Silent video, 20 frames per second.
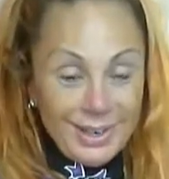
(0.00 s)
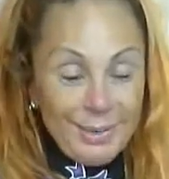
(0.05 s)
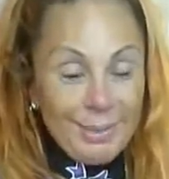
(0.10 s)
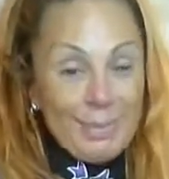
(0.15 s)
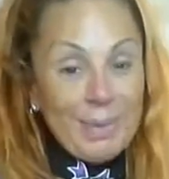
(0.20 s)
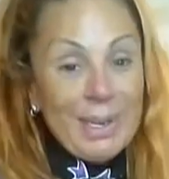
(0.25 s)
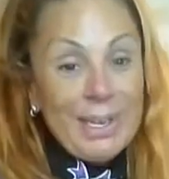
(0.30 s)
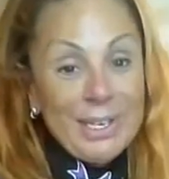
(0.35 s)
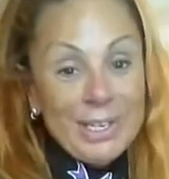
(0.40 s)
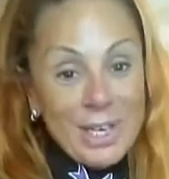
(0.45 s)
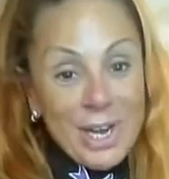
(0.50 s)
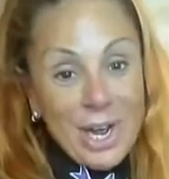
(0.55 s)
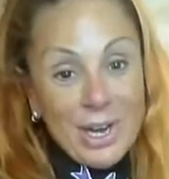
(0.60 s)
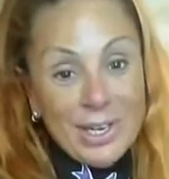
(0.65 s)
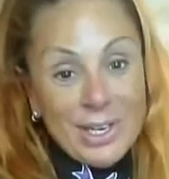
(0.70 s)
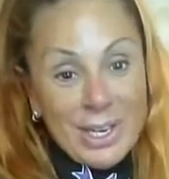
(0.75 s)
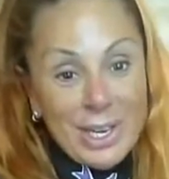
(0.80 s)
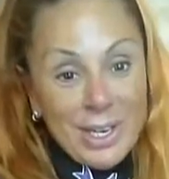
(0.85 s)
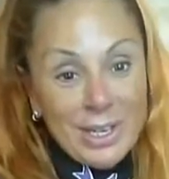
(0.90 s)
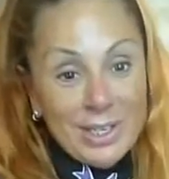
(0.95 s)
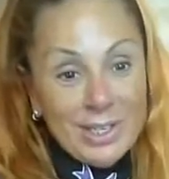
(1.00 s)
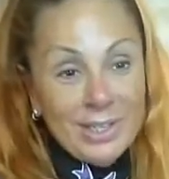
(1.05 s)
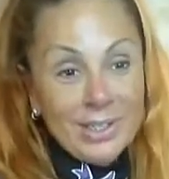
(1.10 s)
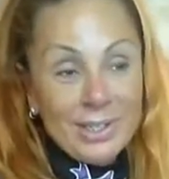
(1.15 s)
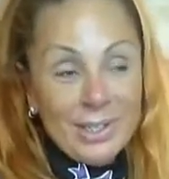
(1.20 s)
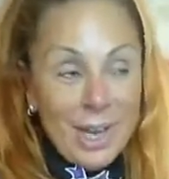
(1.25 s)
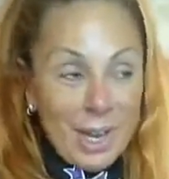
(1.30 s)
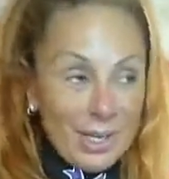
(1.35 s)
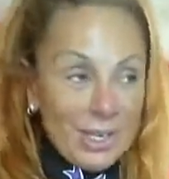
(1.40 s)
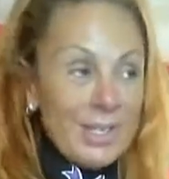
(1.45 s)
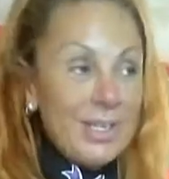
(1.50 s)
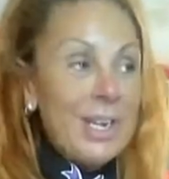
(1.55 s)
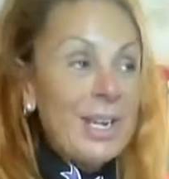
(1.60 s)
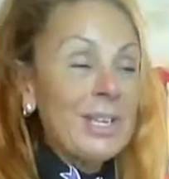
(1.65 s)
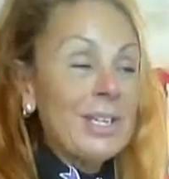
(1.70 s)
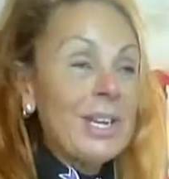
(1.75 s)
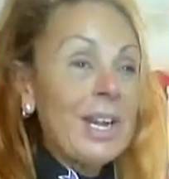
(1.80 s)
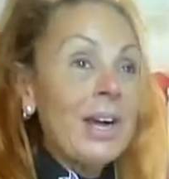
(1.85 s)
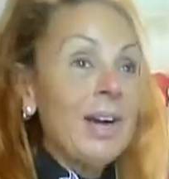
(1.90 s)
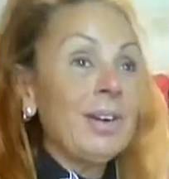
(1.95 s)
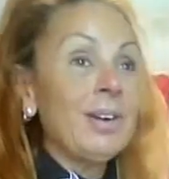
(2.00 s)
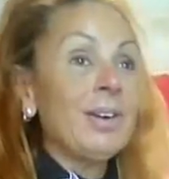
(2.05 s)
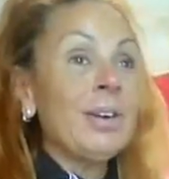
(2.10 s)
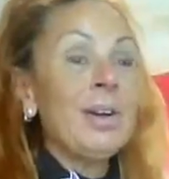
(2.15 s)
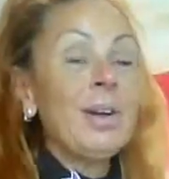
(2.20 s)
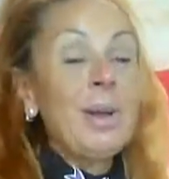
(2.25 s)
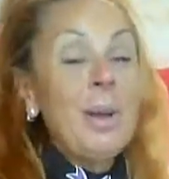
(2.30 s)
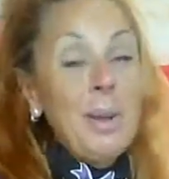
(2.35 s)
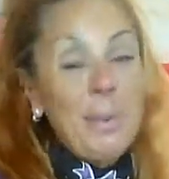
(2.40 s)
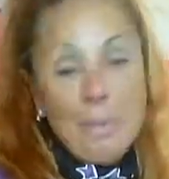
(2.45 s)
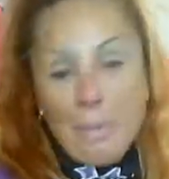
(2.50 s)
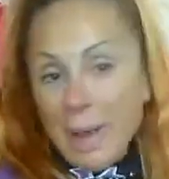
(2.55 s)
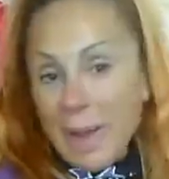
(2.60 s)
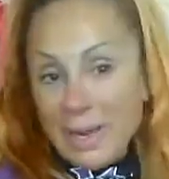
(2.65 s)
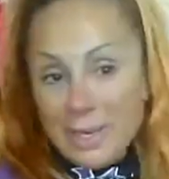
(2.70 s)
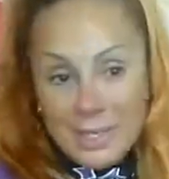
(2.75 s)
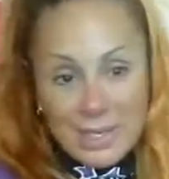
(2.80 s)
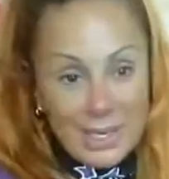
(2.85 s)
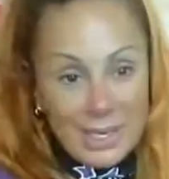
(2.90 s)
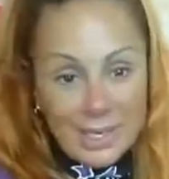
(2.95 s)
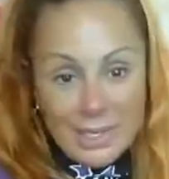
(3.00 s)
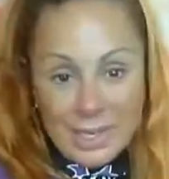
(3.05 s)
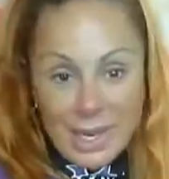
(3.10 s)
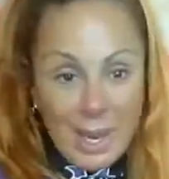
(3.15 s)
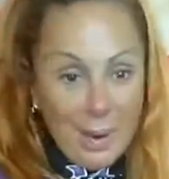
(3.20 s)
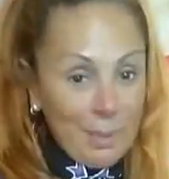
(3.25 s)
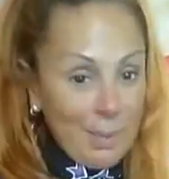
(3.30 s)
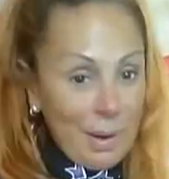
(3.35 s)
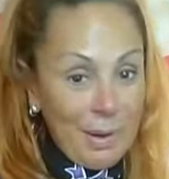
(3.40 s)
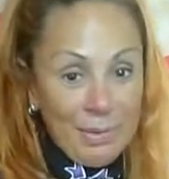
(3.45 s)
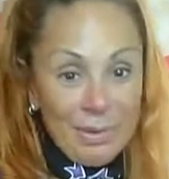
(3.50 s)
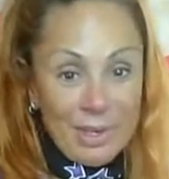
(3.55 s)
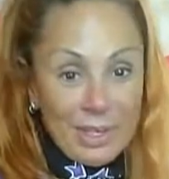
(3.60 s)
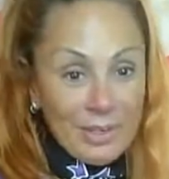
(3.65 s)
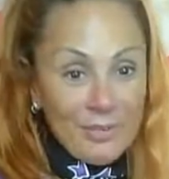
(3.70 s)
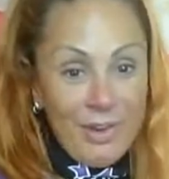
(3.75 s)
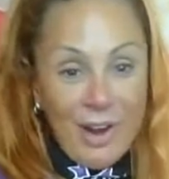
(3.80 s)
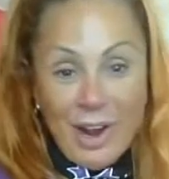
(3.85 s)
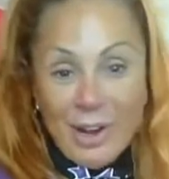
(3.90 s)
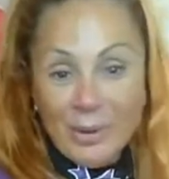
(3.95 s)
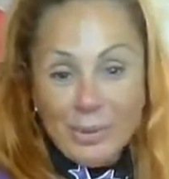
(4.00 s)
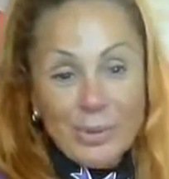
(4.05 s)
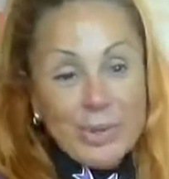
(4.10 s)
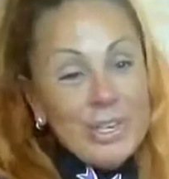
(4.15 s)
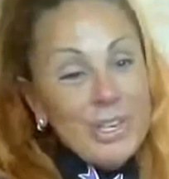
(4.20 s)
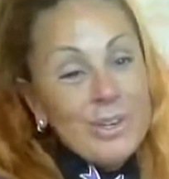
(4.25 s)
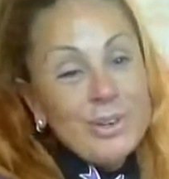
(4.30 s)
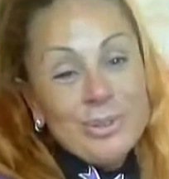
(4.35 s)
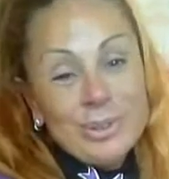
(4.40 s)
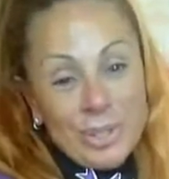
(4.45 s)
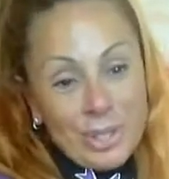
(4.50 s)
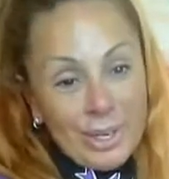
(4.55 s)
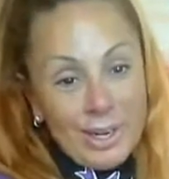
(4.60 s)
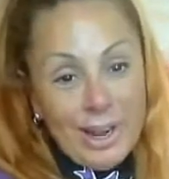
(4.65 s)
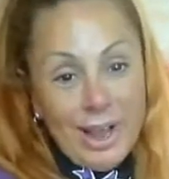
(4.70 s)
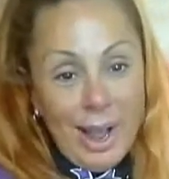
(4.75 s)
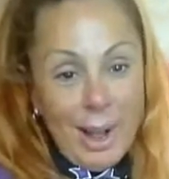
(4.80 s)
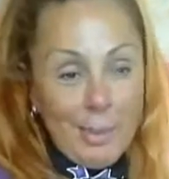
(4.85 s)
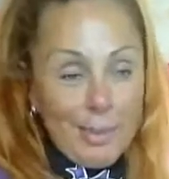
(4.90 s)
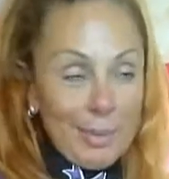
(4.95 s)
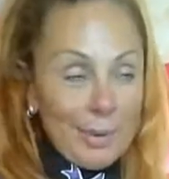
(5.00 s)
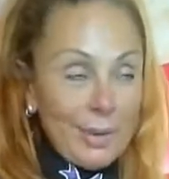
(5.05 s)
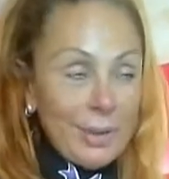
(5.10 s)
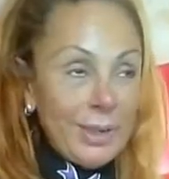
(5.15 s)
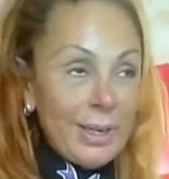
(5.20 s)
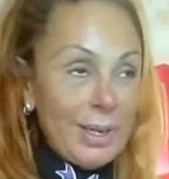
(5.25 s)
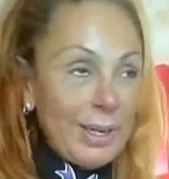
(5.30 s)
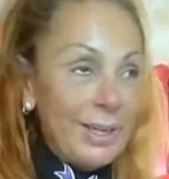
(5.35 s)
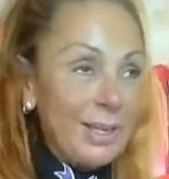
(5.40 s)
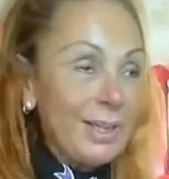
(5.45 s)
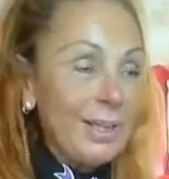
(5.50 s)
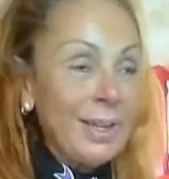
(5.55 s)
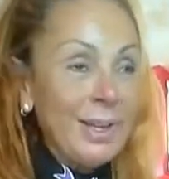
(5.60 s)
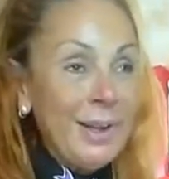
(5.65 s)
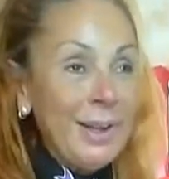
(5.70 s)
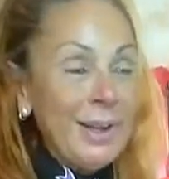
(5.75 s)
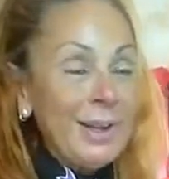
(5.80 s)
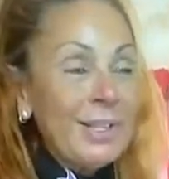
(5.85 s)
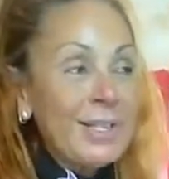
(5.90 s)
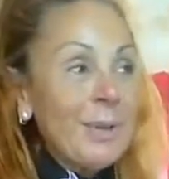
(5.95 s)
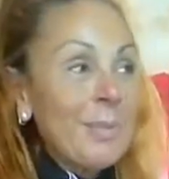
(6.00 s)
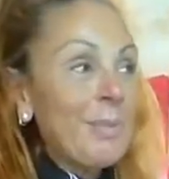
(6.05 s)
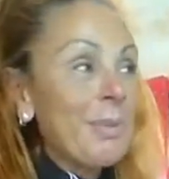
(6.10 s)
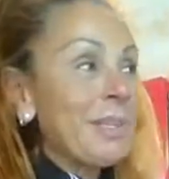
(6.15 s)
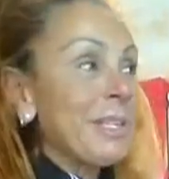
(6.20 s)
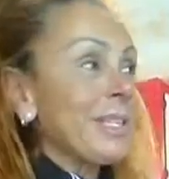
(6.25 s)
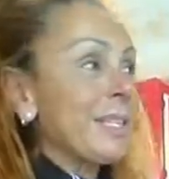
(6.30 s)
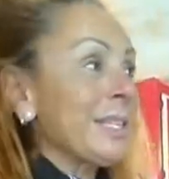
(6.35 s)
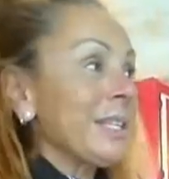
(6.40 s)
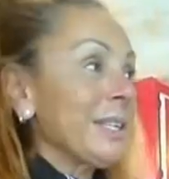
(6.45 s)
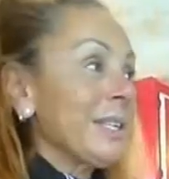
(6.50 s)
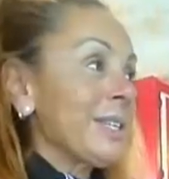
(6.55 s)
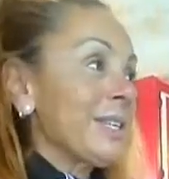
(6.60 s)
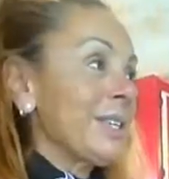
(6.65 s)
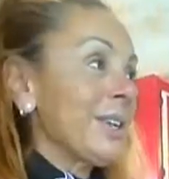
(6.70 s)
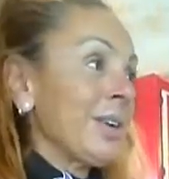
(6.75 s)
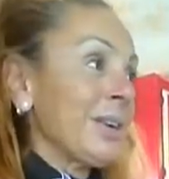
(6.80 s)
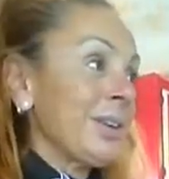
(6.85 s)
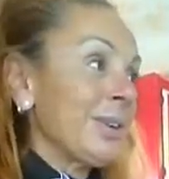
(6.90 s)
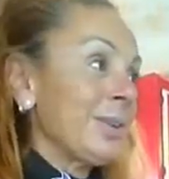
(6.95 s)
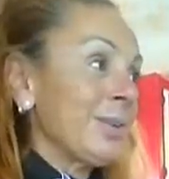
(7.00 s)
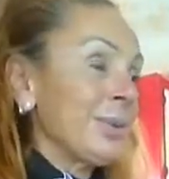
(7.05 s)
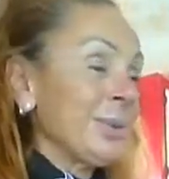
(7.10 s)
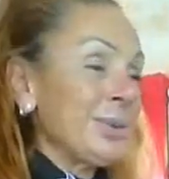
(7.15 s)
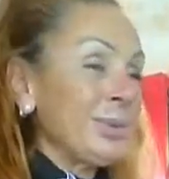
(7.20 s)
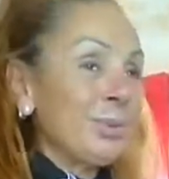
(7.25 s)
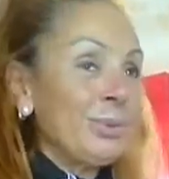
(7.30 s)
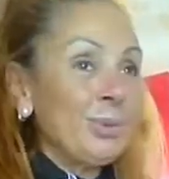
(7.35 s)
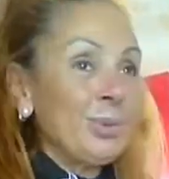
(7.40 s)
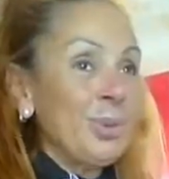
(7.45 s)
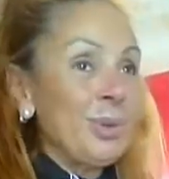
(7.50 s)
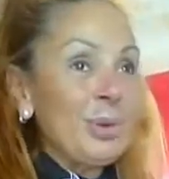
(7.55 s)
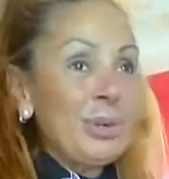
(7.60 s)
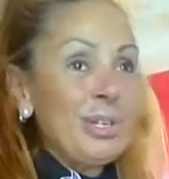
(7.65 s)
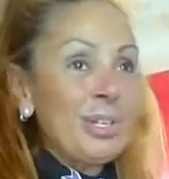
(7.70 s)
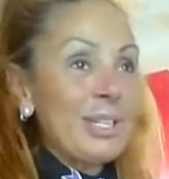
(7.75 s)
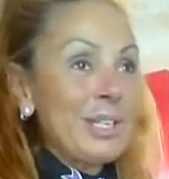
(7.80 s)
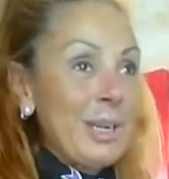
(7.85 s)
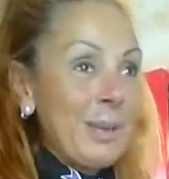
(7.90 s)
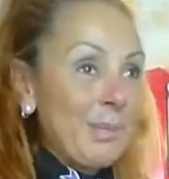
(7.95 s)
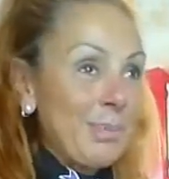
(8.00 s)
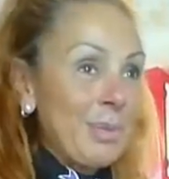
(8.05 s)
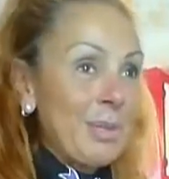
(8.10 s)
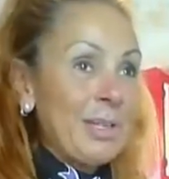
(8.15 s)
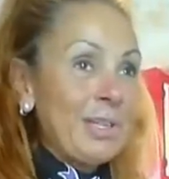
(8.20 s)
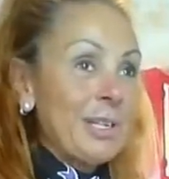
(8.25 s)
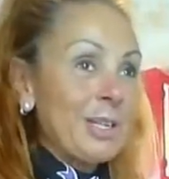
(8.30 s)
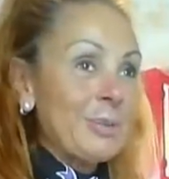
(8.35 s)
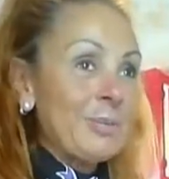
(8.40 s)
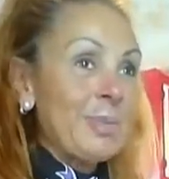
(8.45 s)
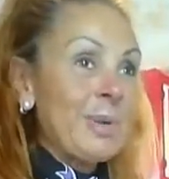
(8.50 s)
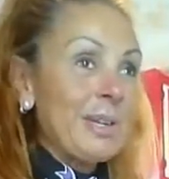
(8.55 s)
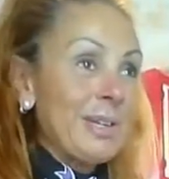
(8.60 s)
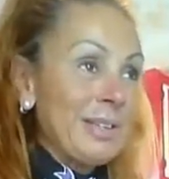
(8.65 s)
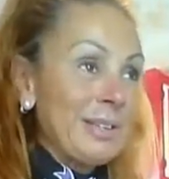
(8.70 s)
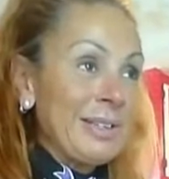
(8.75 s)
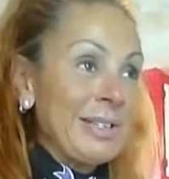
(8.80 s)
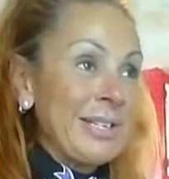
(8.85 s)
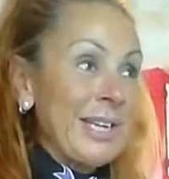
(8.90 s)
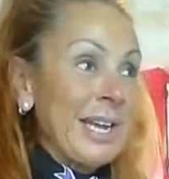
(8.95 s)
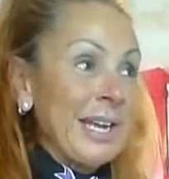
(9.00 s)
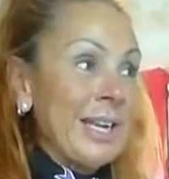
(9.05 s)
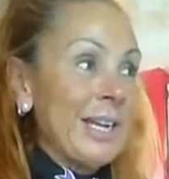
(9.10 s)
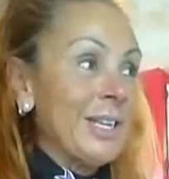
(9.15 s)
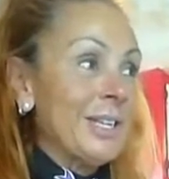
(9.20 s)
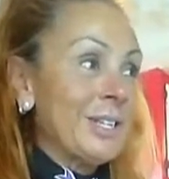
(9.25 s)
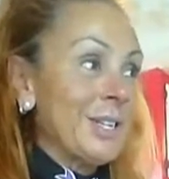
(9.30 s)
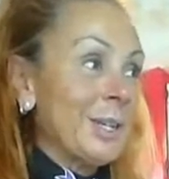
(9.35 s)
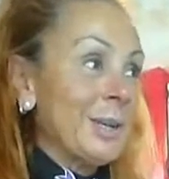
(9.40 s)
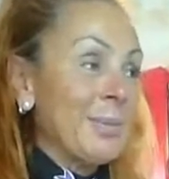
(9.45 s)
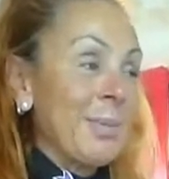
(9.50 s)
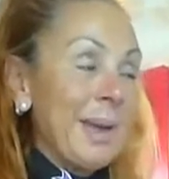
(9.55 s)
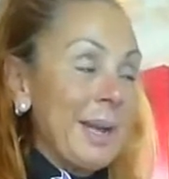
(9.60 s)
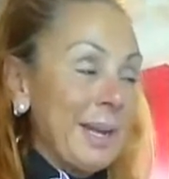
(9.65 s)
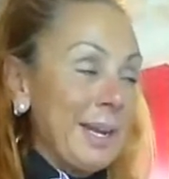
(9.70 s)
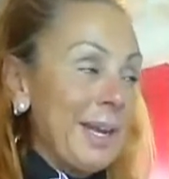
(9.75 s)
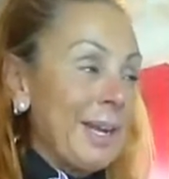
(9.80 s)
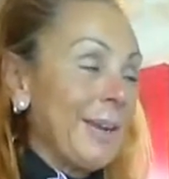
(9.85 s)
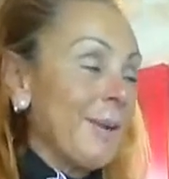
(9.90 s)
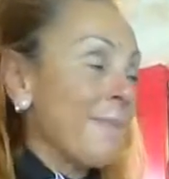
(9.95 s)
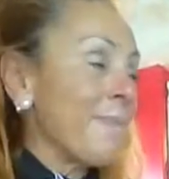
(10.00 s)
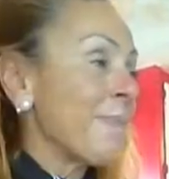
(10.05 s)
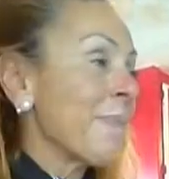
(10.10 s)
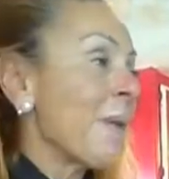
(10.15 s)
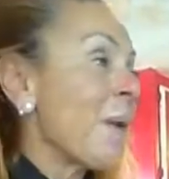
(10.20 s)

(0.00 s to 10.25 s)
Me and Tanya Danielle, patched things up. Everything's fine. We know what's going to happen. Like, something silly is not going to ruin something that's been decades in the making.